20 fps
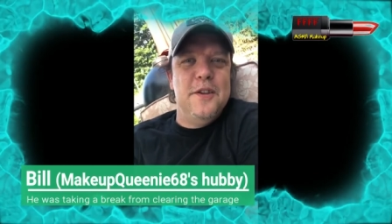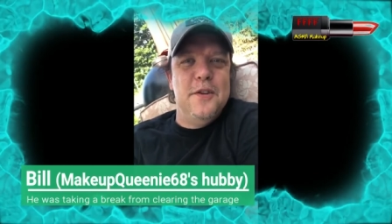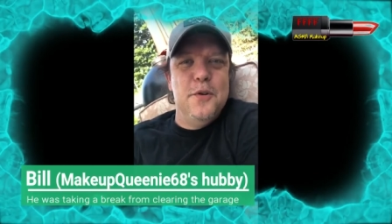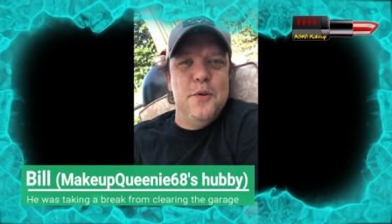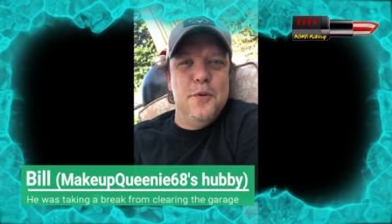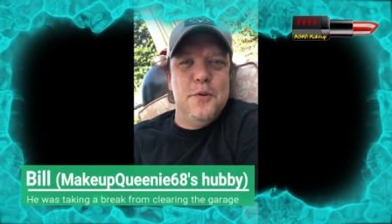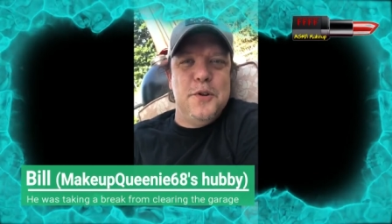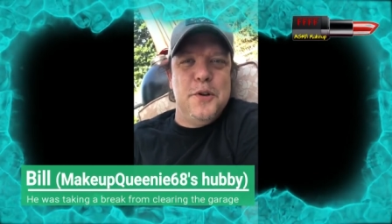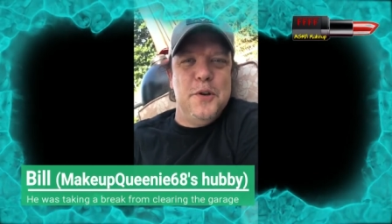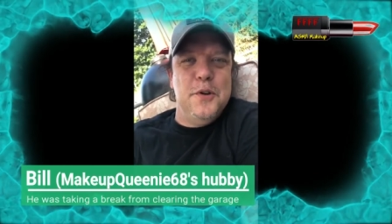
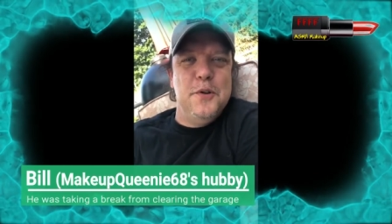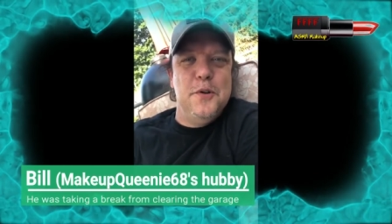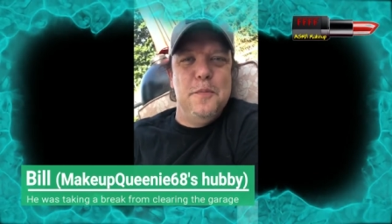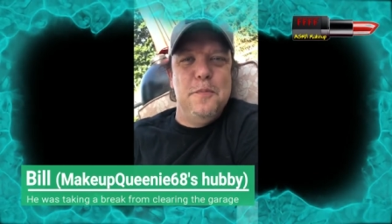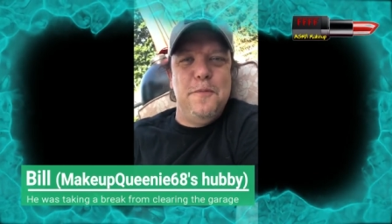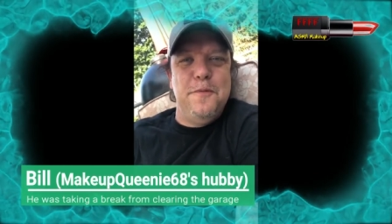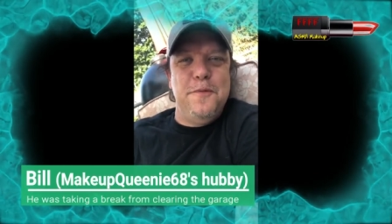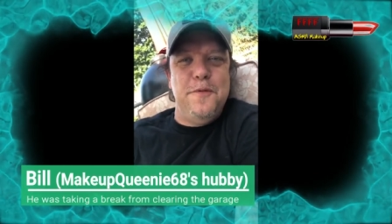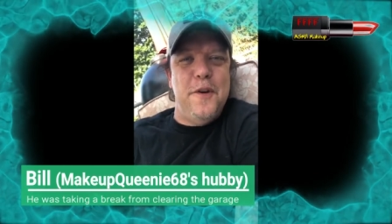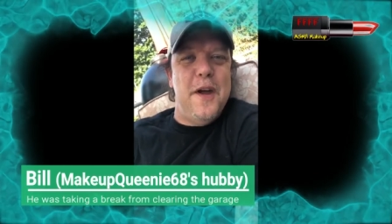
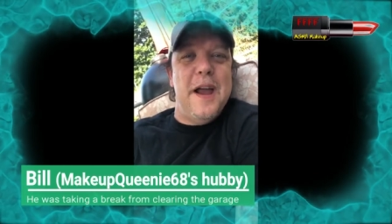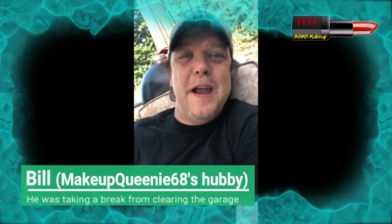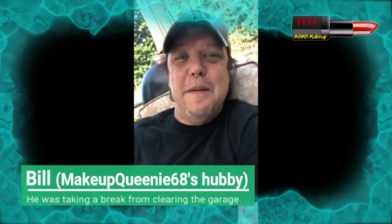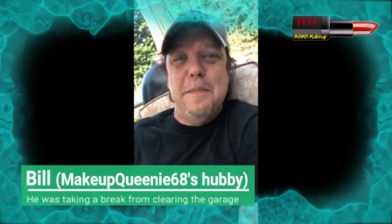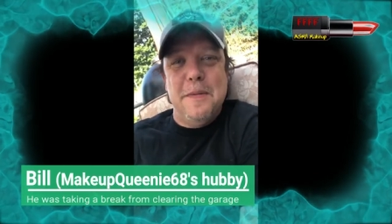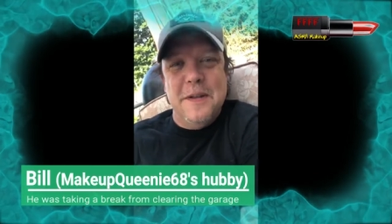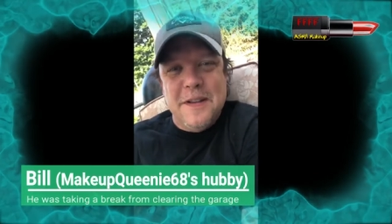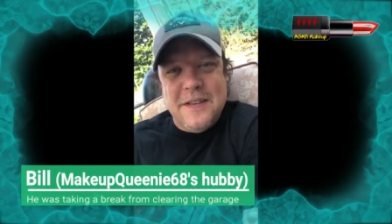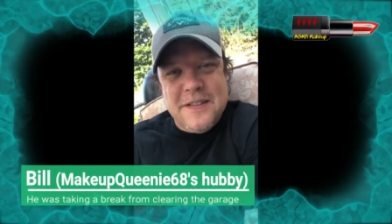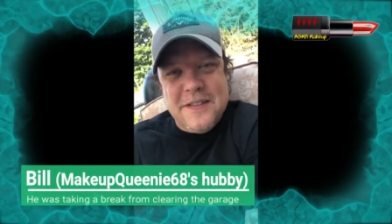YouTube
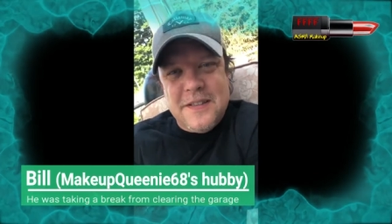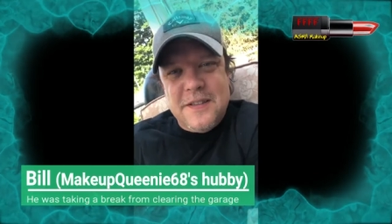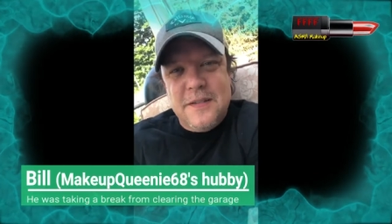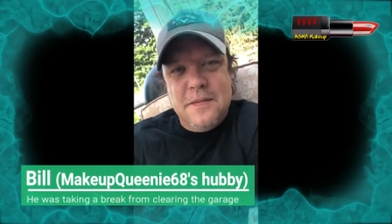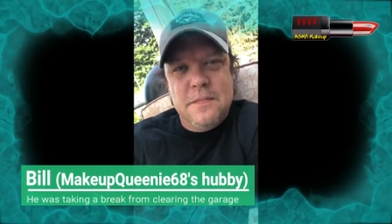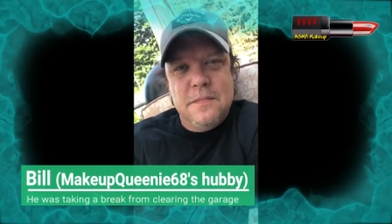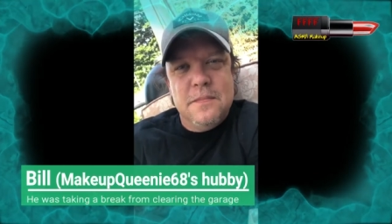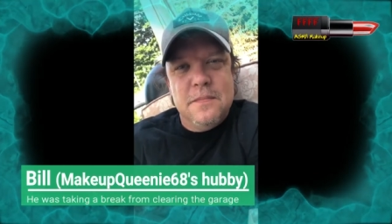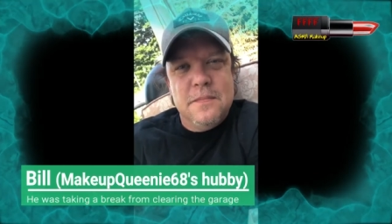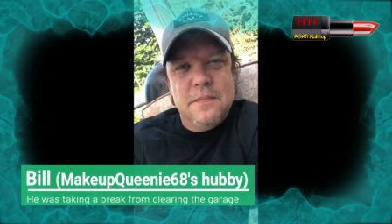famous?
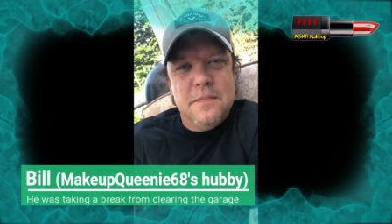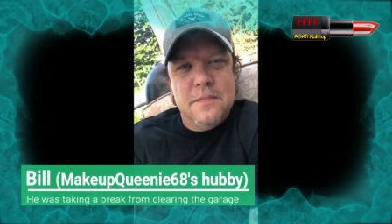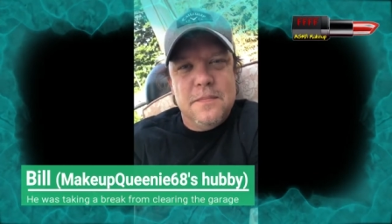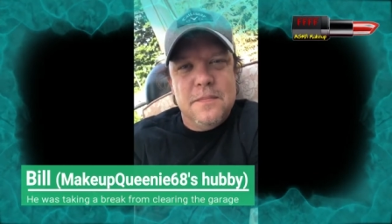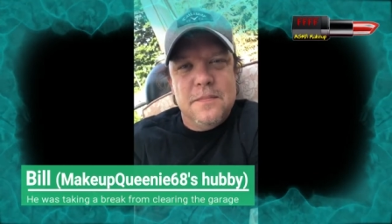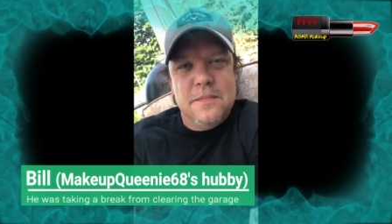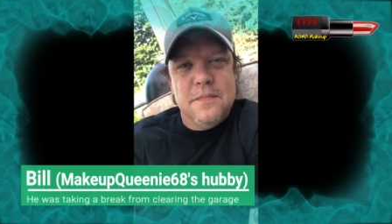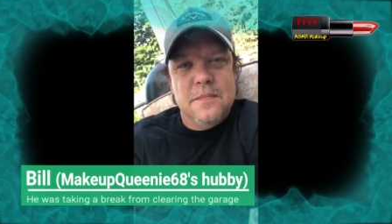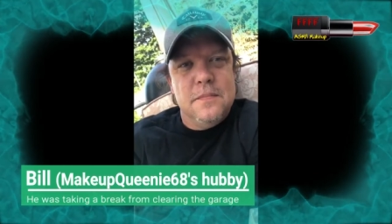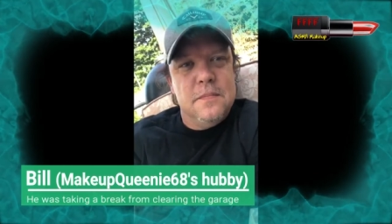You have to
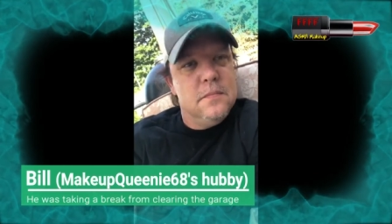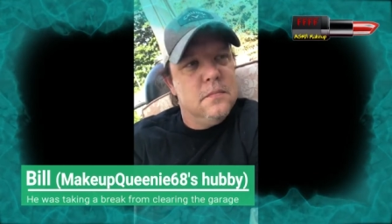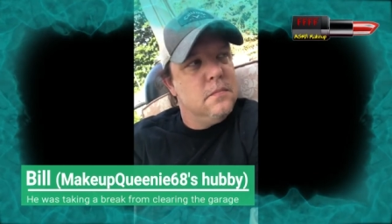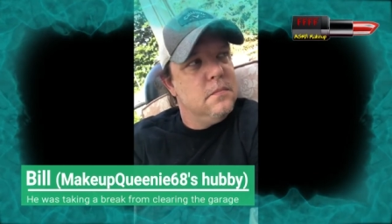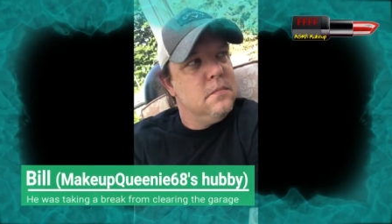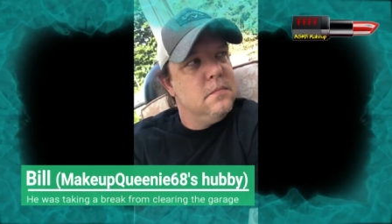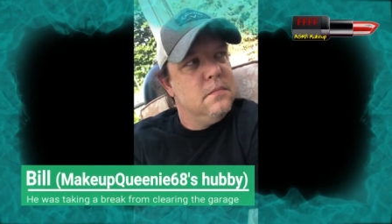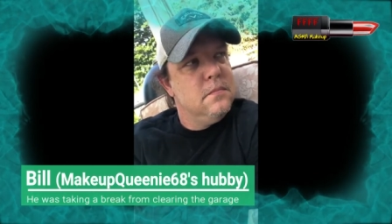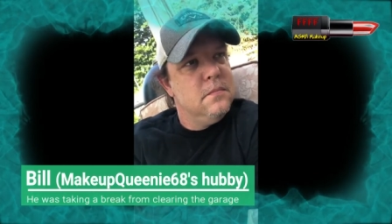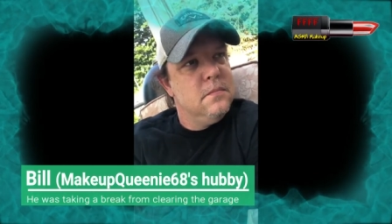sing it.
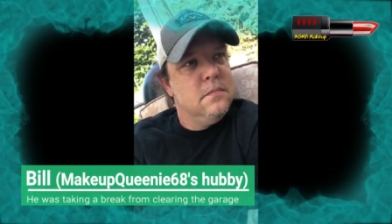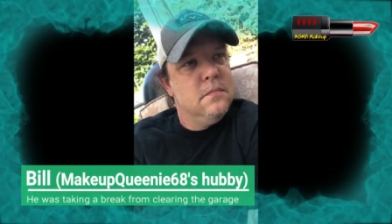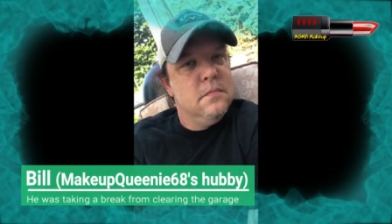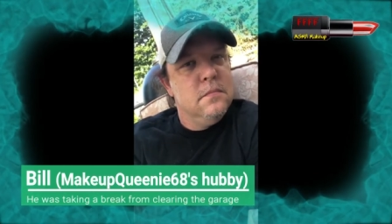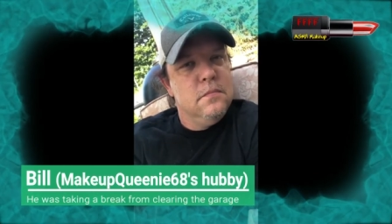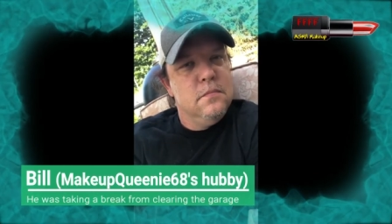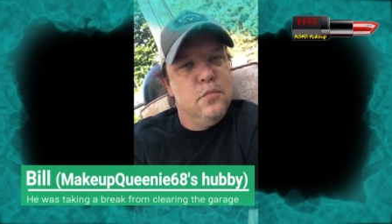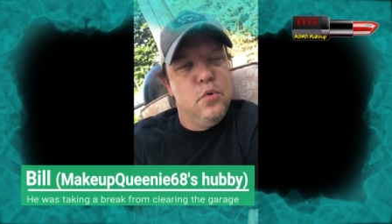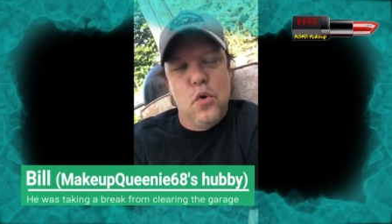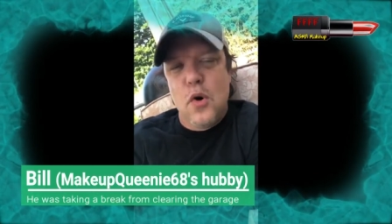
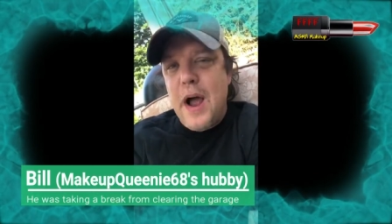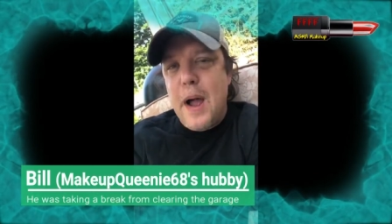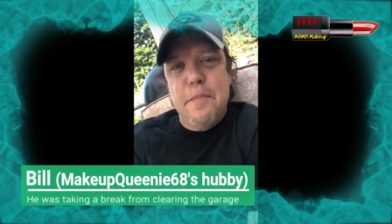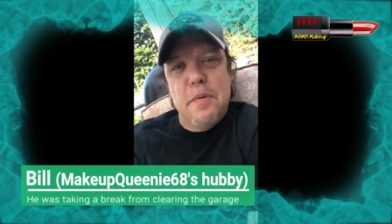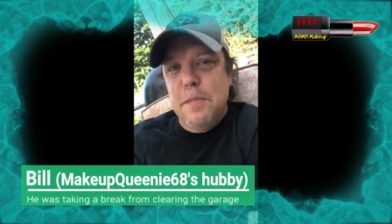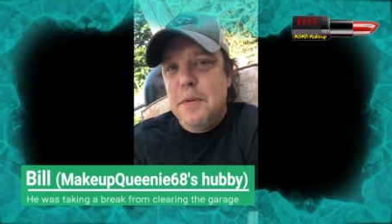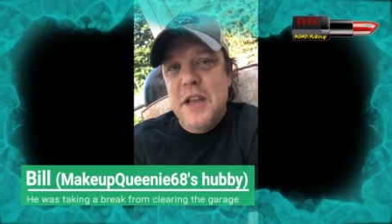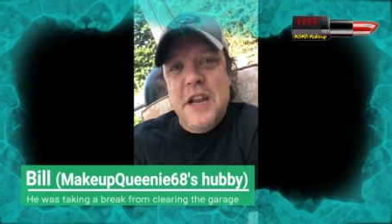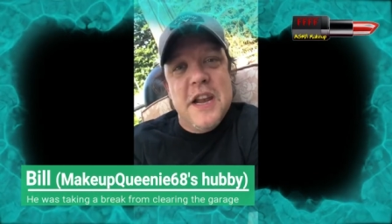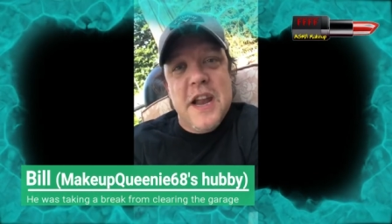
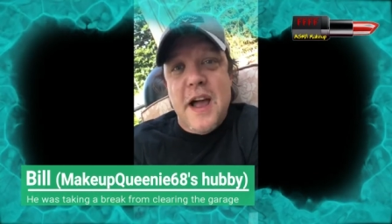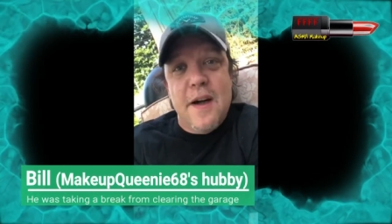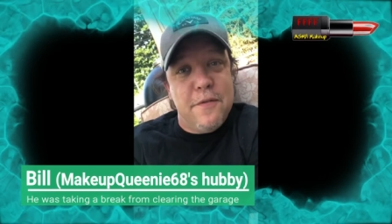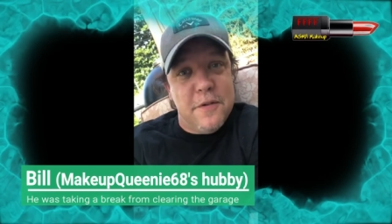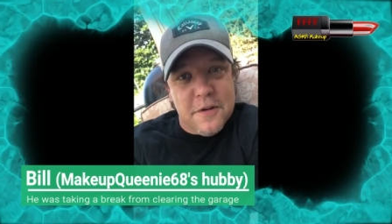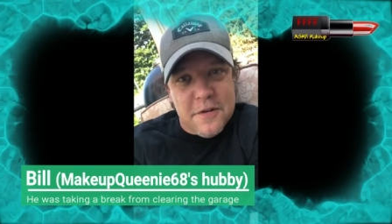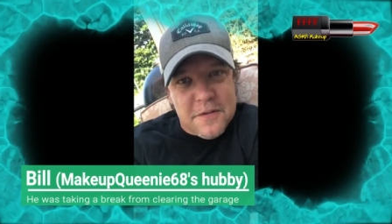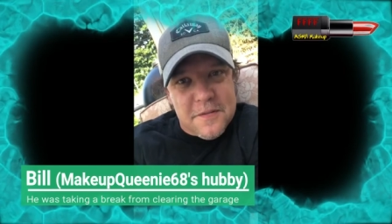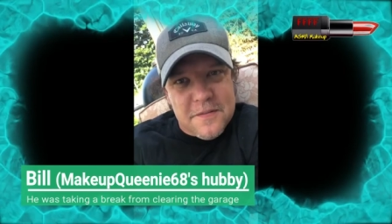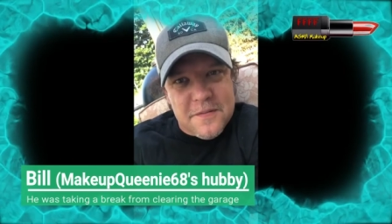Probably
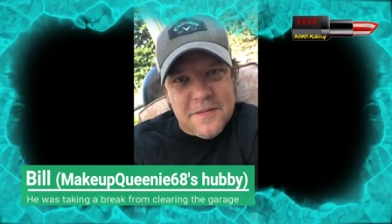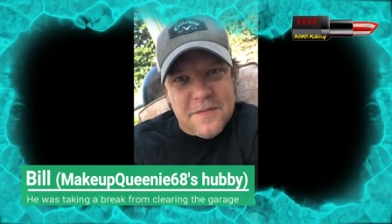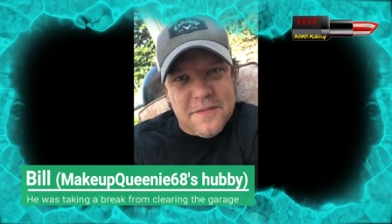never.